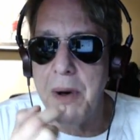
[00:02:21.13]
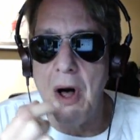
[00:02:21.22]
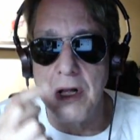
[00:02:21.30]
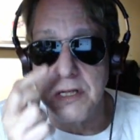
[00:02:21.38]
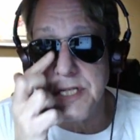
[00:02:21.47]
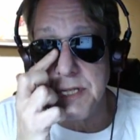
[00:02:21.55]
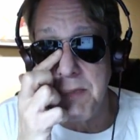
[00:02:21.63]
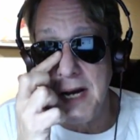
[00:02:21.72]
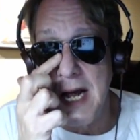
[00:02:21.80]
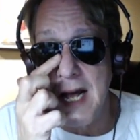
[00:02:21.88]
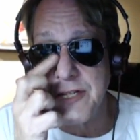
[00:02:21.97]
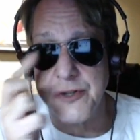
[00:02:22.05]
pulse in
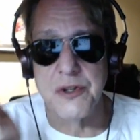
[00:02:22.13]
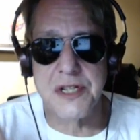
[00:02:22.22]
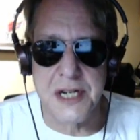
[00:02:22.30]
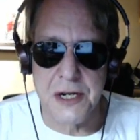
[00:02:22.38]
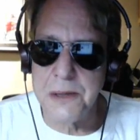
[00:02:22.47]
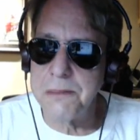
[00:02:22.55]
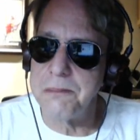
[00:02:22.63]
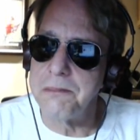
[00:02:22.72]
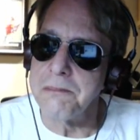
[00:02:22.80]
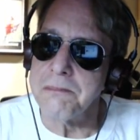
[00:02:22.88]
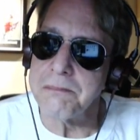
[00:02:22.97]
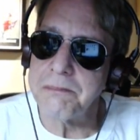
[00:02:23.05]
my nostrils here.
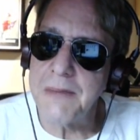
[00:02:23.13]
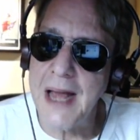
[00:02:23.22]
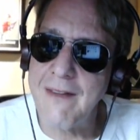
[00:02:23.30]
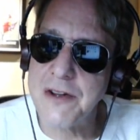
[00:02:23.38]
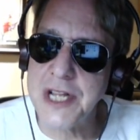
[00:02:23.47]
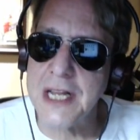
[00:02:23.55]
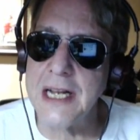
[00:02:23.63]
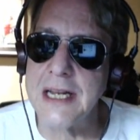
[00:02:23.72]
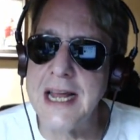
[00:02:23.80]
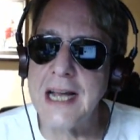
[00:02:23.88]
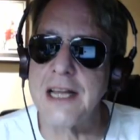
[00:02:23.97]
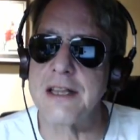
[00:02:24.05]
Yeah, there's a
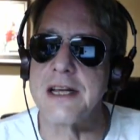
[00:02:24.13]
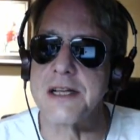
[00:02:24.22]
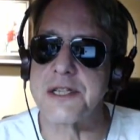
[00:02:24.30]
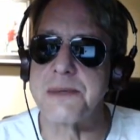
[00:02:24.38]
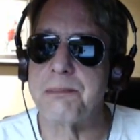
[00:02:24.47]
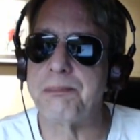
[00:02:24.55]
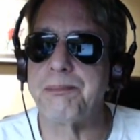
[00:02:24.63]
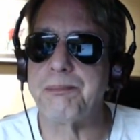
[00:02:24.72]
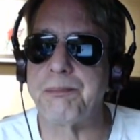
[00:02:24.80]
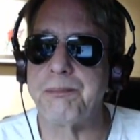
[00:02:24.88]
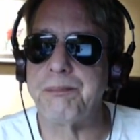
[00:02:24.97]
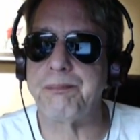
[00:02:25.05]
little nick in this.
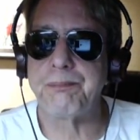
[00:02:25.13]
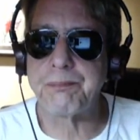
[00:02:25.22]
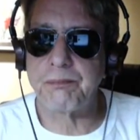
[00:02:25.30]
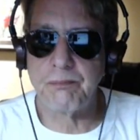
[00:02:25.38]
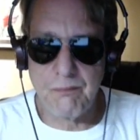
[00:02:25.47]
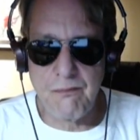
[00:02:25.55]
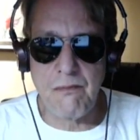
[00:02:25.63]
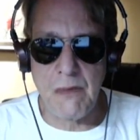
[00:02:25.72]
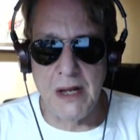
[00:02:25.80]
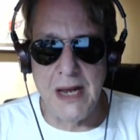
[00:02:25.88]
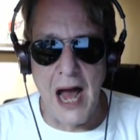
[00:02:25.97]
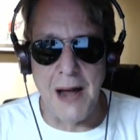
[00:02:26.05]

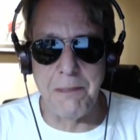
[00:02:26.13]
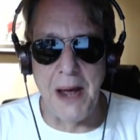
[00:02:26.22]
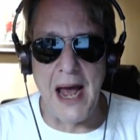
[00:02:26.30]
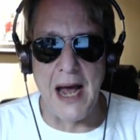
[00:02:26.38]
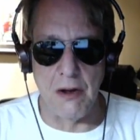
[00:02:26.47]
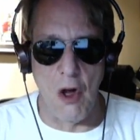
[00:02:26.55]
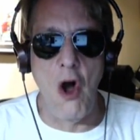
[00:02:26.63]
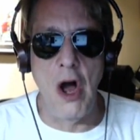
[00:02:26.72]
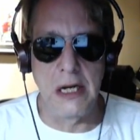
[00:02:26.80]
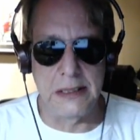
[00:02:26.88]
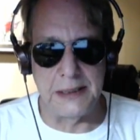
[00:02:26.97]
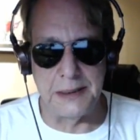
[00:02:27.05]
Not bad.
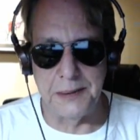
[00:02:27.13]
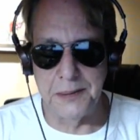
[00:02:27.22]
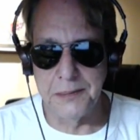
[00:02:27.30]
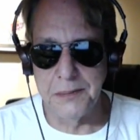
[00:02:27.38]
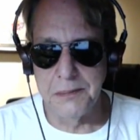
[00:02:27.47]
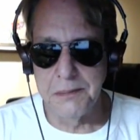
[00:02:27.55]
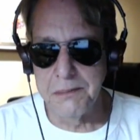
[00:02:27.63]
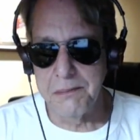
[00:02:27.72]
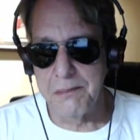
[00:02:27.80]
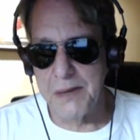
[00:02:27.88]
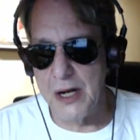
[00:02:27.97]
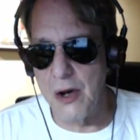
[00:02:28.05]

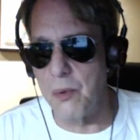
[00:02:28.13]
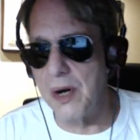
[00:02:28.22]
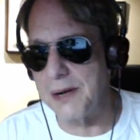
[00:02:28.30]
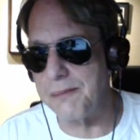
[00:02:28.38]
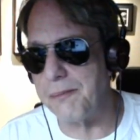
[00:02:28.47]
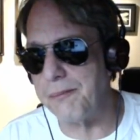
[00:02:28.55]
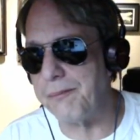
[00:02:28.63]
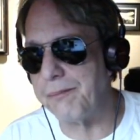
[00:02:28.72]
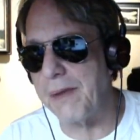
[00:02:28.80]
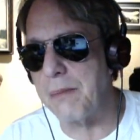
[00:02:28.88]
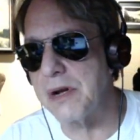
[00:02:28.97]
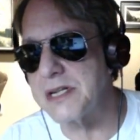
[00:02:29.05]
You know what?
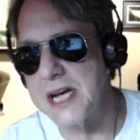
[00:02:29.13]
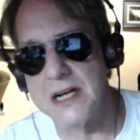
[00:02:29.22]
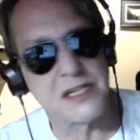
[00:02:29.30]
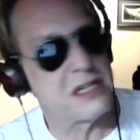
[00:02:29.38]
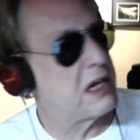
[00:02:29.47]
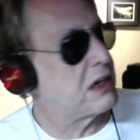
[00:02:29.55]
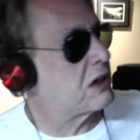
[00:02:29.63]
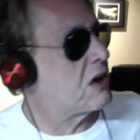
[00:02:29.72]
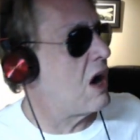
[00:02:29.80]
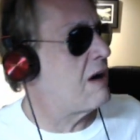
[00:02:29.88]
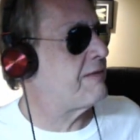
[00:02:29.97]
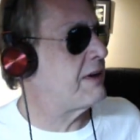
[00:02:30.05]
I'm going to take a slug of
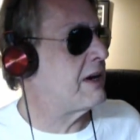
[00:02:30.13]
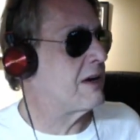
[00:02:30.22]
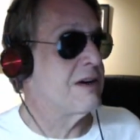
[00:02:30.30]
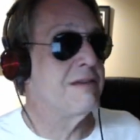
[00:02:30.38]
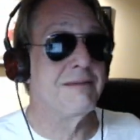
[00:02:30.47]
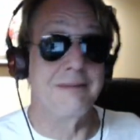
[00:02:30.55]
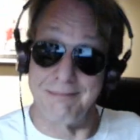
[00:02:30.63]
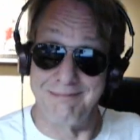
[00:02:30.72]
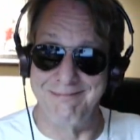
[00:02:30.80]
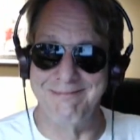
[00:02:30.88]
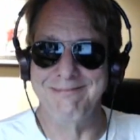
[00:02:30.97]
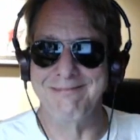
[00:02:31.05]
coffee here.
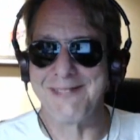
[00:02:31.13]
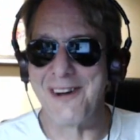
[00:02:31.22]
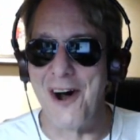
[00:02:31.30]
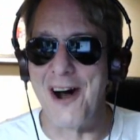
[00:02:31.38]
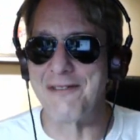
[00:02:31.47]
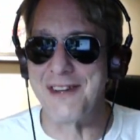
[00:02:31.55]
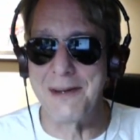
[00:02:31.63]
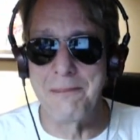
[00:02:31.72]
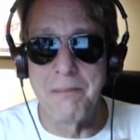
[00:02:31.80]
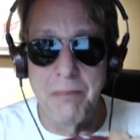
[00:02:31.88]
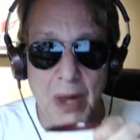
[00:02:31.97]
Coffee.